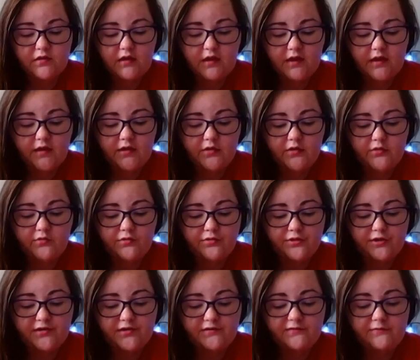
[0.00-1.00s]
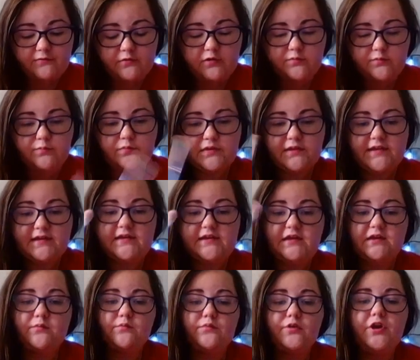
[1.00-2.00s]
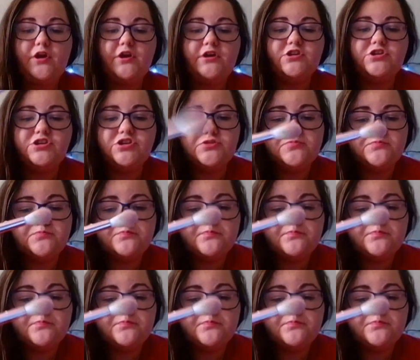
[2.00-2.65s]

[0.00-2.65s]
L34 Blending Brush.